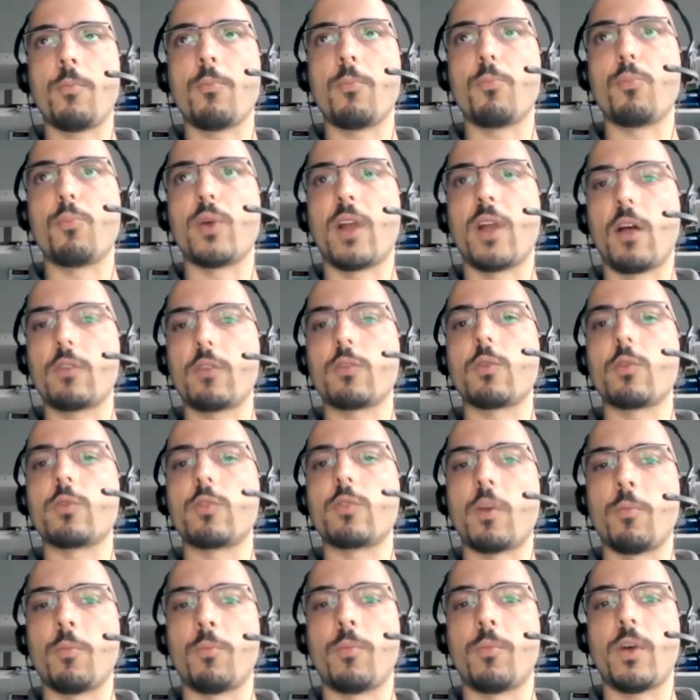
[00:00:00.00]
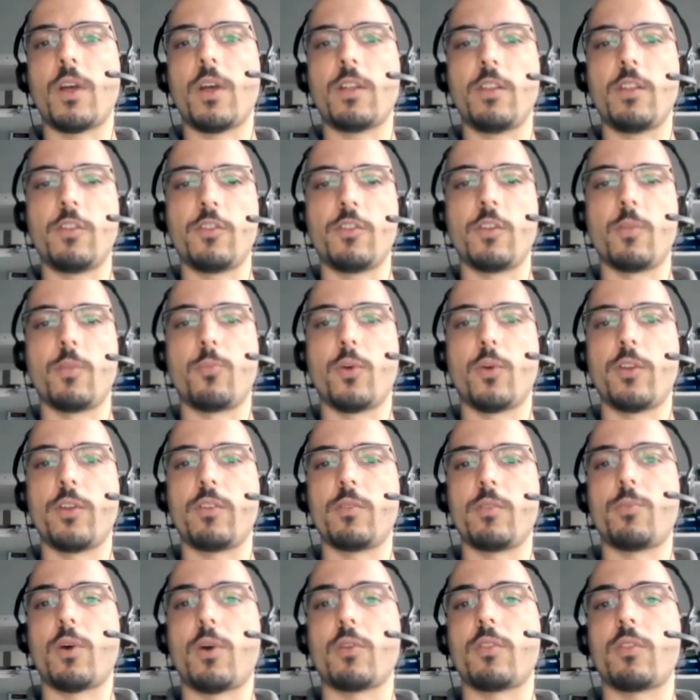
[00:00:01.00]
but also some additional points
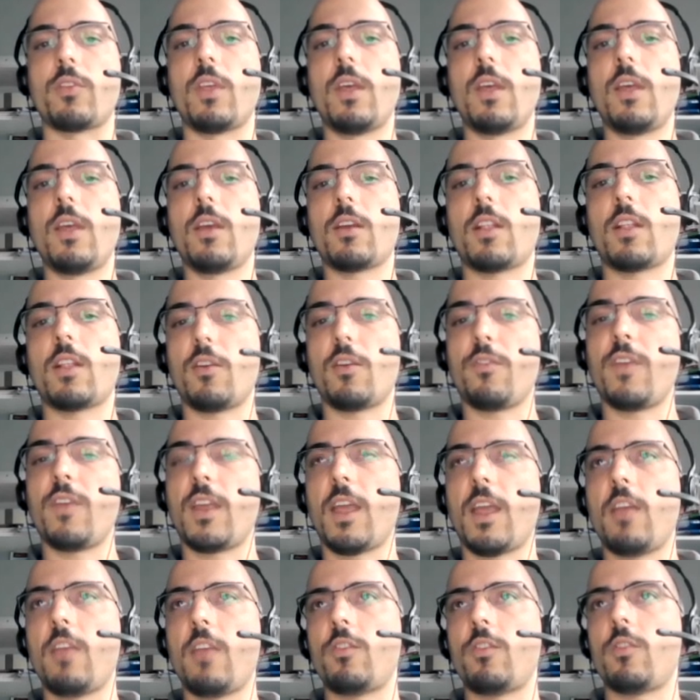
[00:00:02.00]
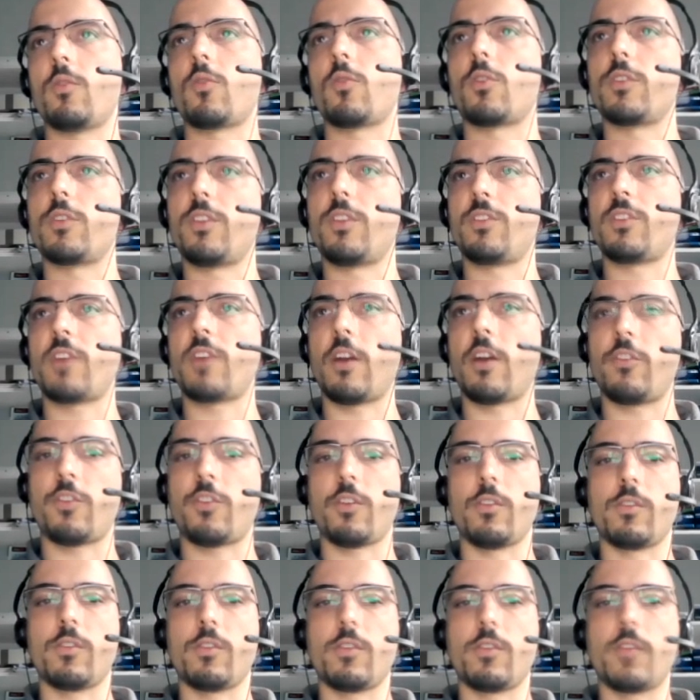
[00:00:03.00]
about clarifications or
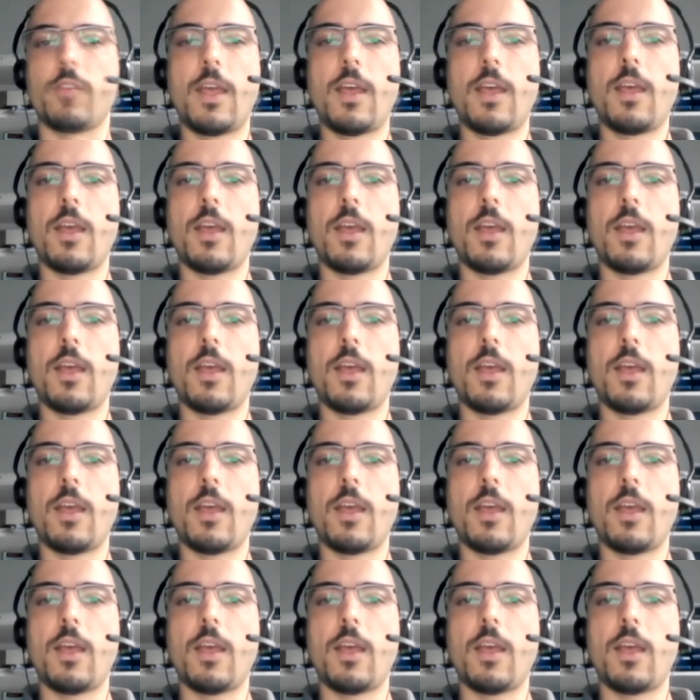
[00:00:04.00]
discussions.